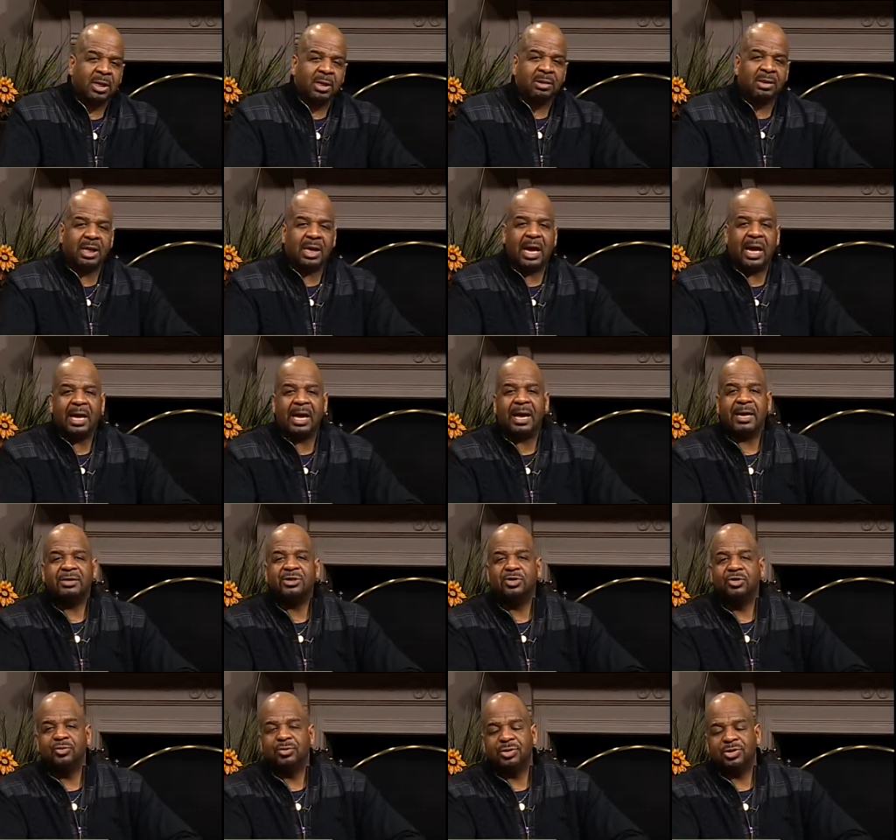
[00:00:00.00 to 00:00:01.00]
then I
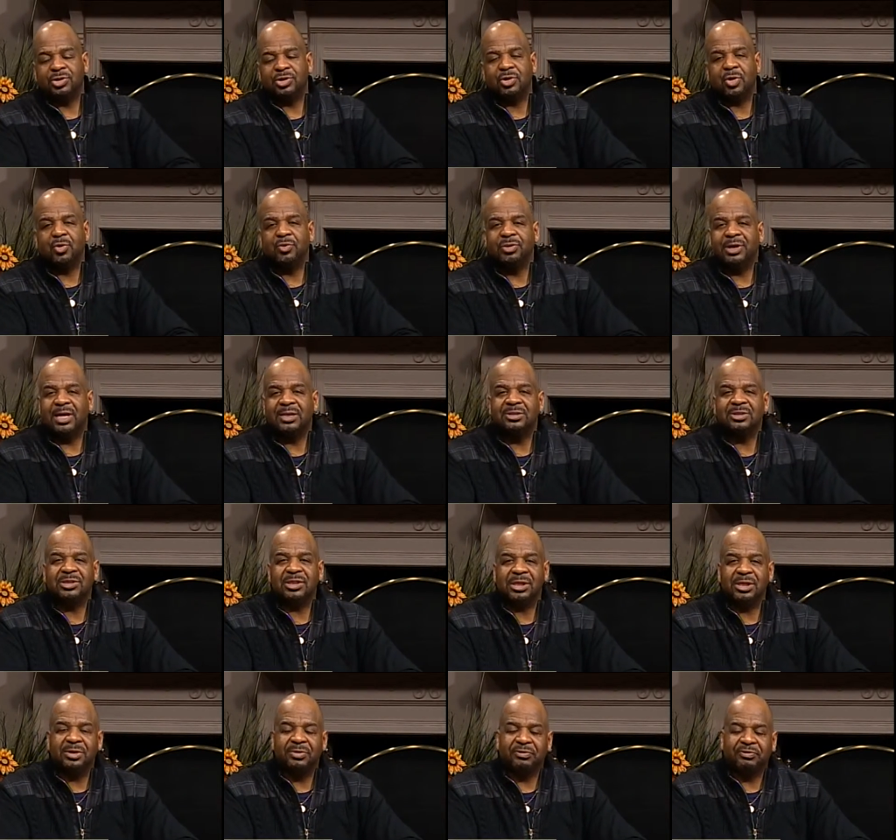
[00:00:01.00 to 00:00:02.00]
ask you to sow that
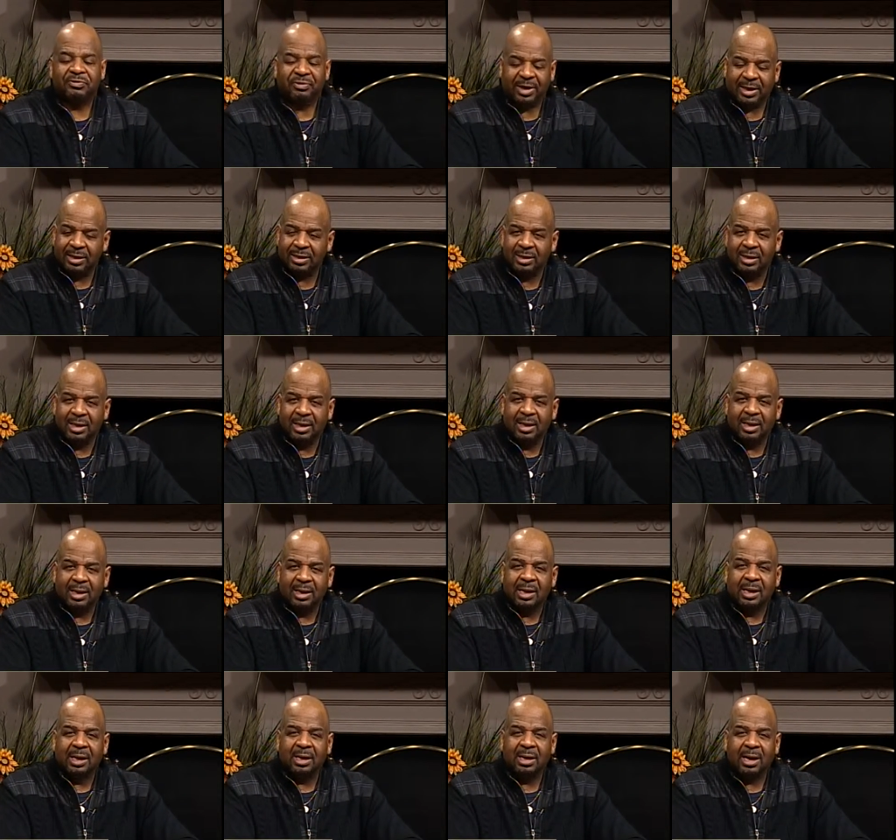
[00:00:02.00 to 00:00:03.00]
seed of faith.
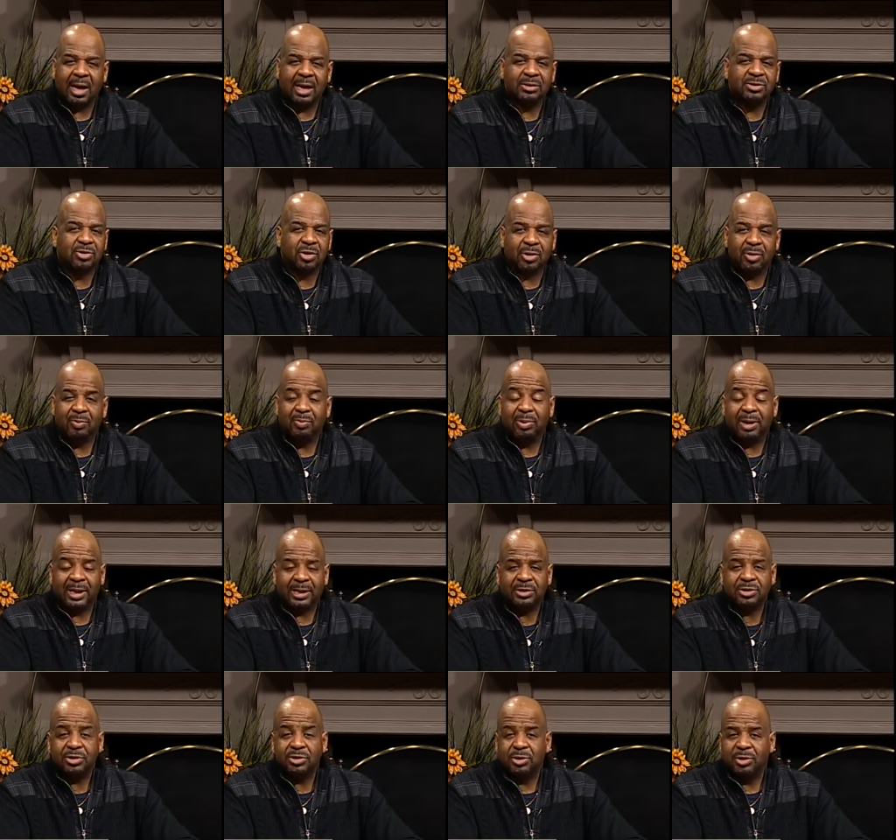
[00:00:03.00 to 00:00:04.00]
God's going to
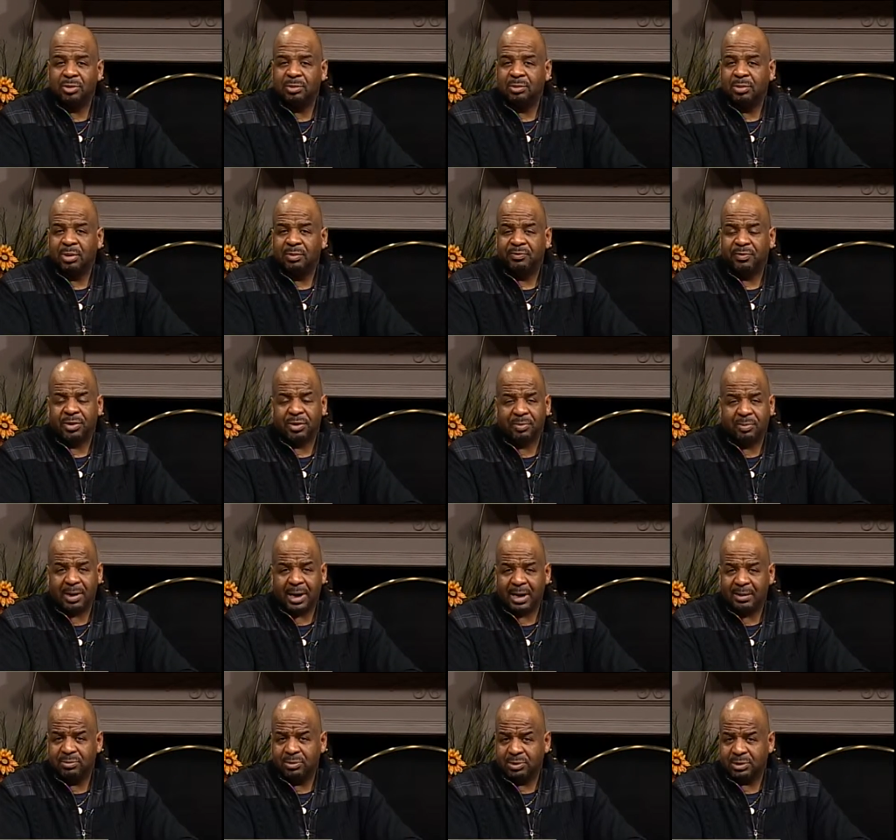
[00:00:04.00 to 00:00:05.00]
bless you, for the
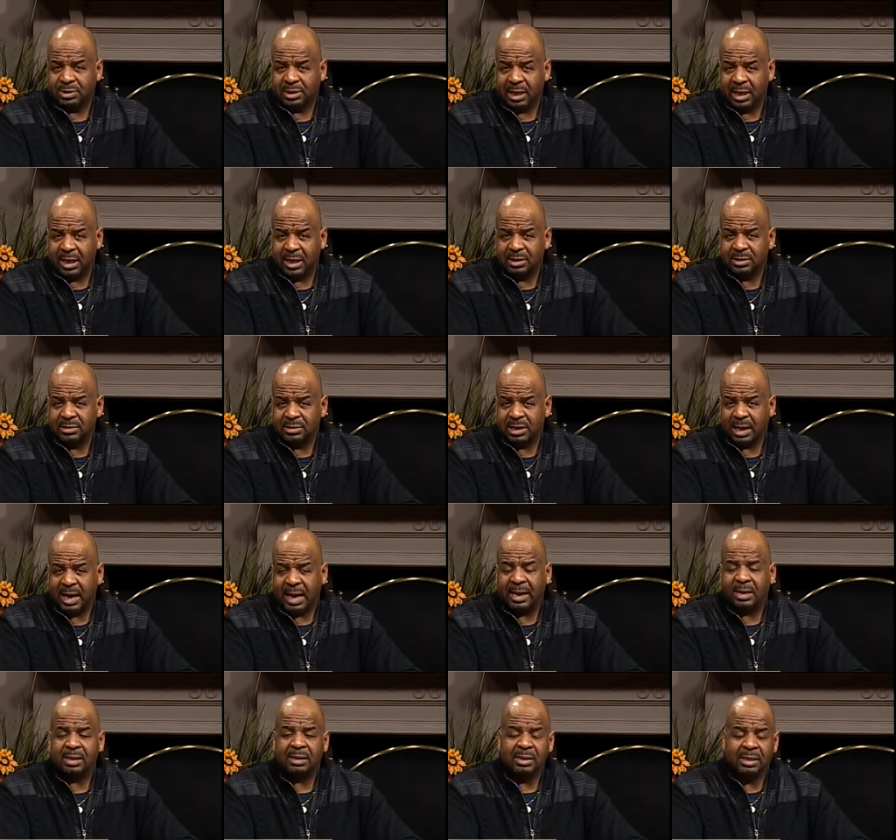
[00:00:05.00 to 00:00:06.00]
Bible says
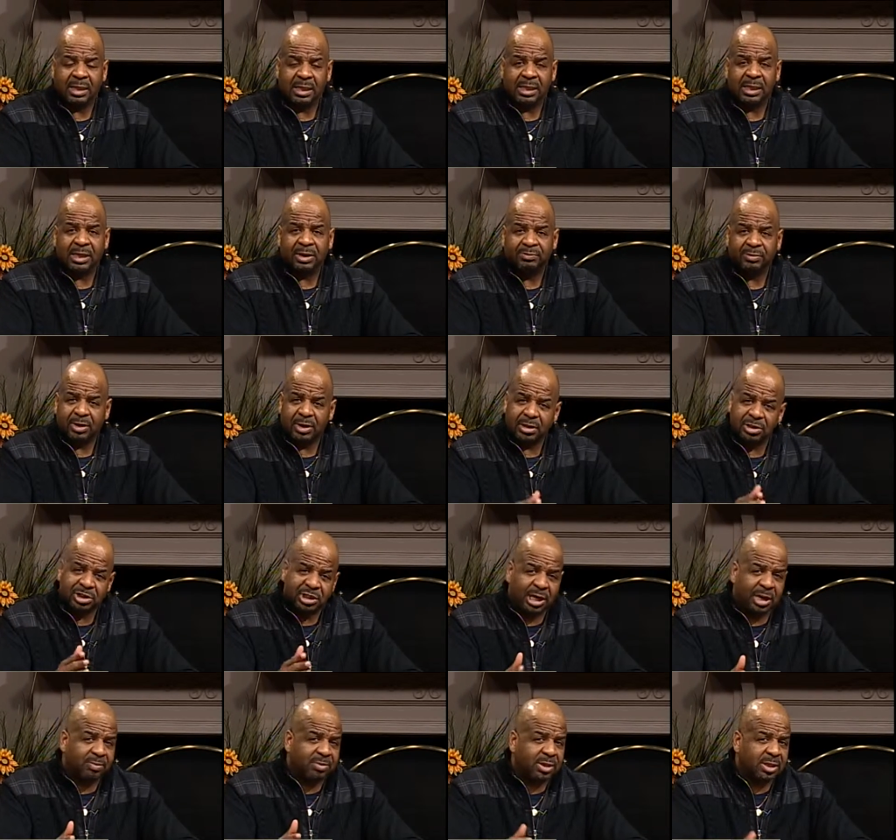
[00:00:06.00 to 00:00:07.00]
that give, and it
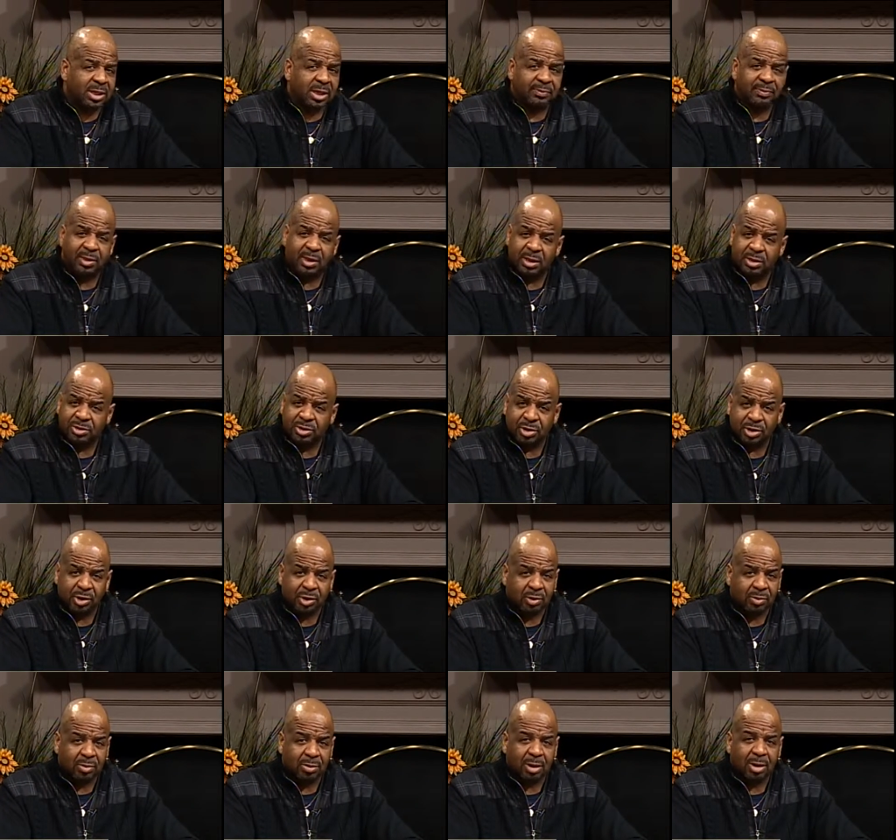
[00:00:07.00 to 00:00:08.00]
shall be given unto
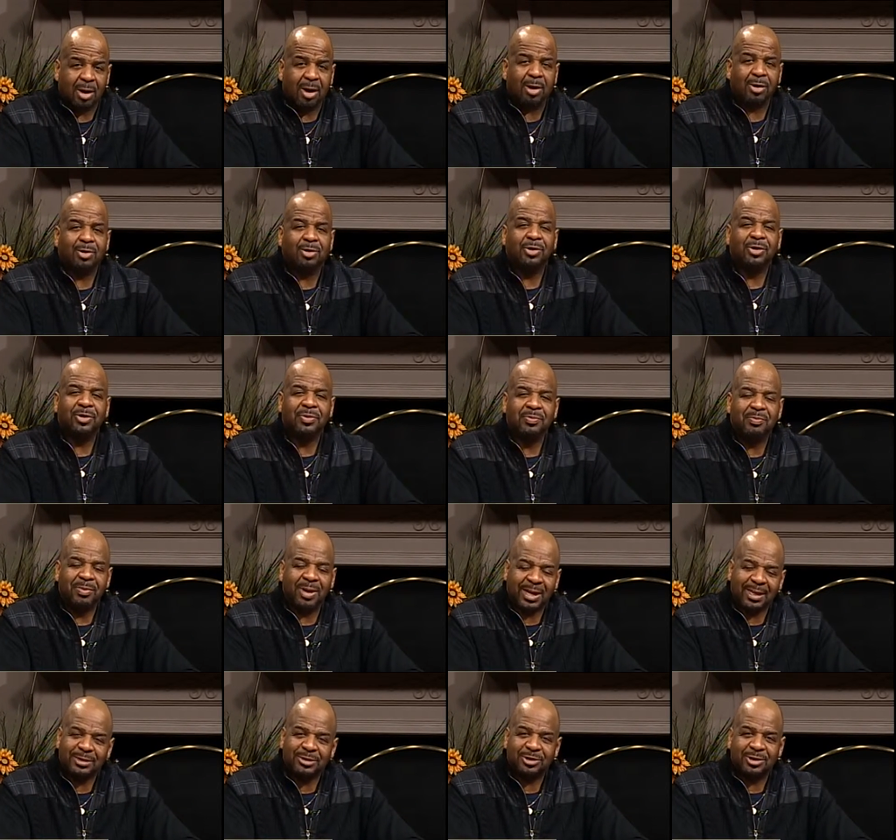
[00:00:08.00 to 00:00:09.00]
you a good
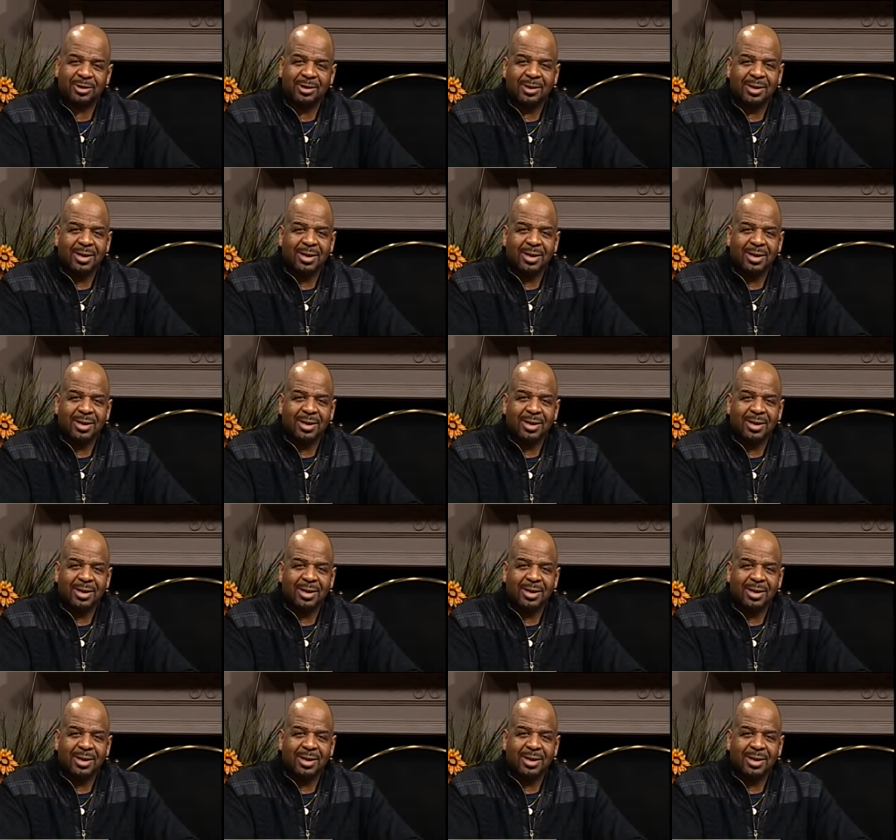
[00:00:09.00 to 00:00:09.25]
measure